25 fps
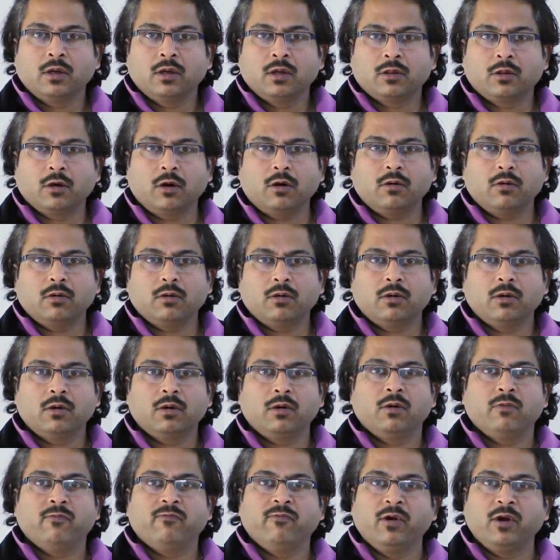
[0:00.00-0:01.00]

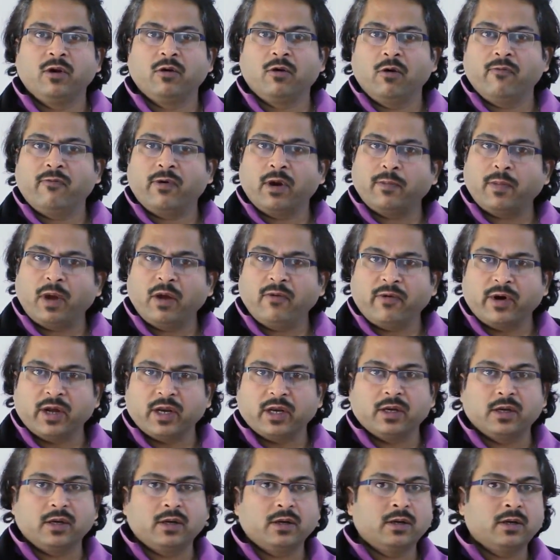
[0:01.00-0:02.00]
So, we'll go one by
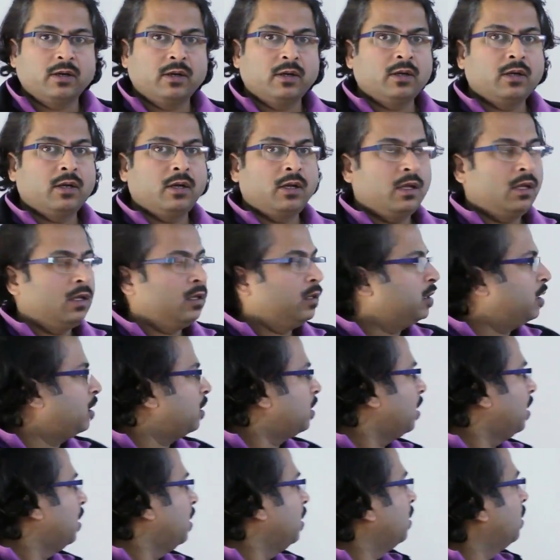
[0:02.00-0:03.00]
one.
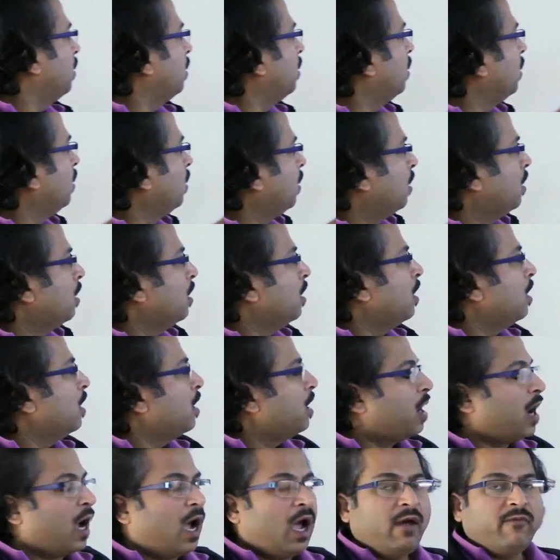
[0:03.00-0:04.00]
Let's see.
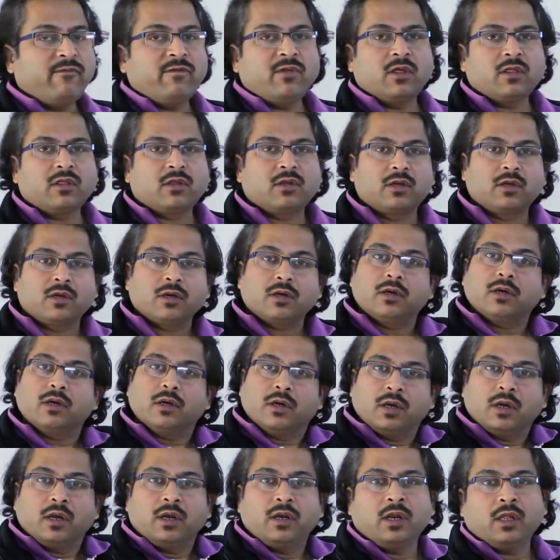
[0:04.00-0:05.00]
I have just
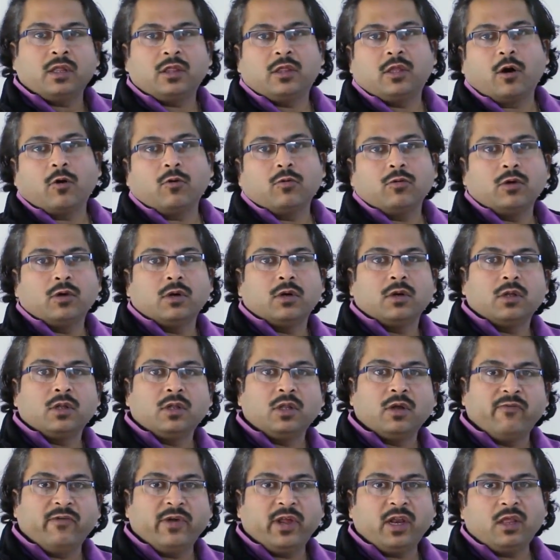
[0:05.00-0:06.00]
listed down
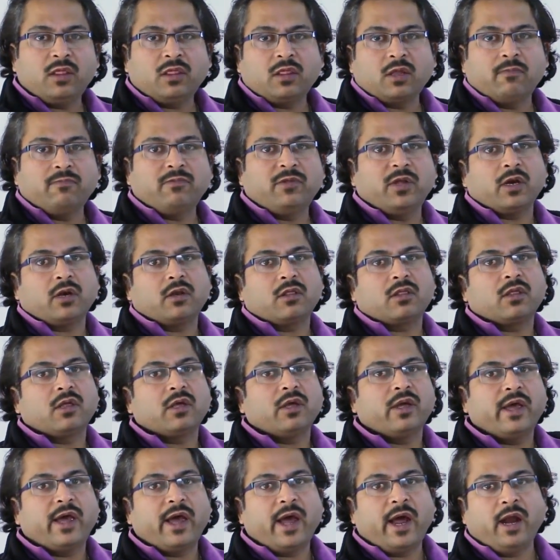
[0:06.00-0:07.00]
the various
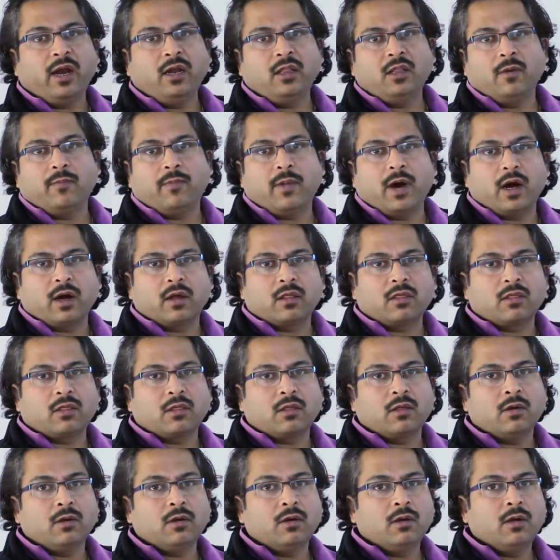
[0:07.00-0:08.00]
subjects and the
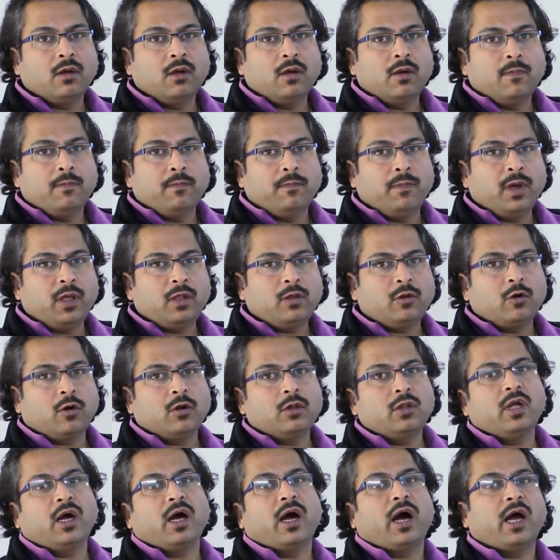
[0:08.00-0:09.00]
marks based
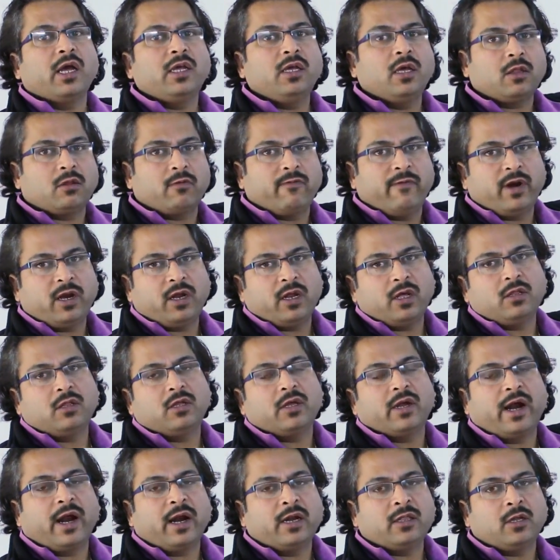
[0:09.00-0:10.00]
on the highest
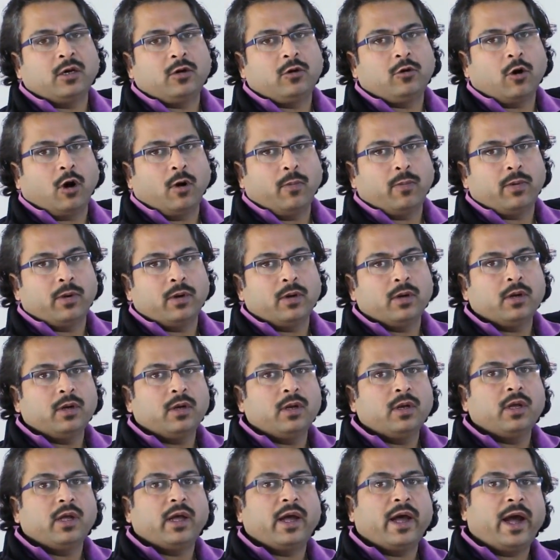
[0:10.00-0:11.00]
weightage at the top
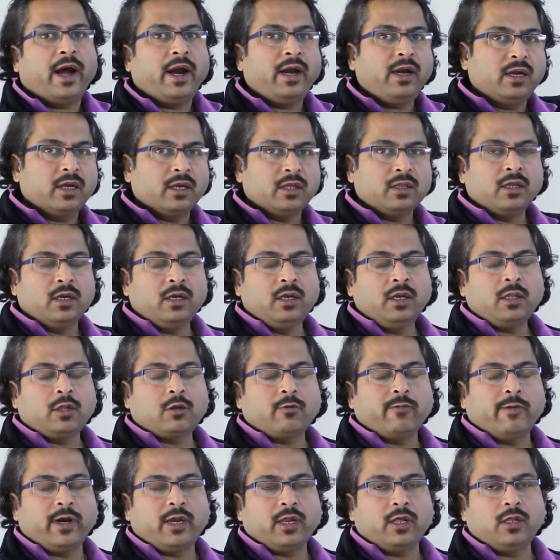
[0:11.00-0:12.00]
and the
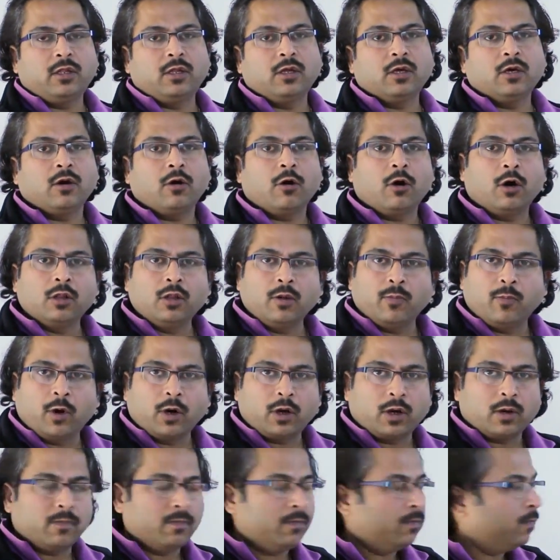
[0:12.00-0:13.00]
least weightage on the
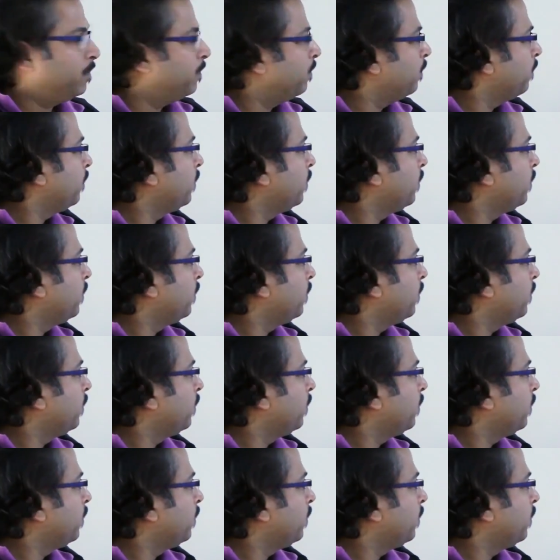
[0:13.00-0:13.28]
bottom.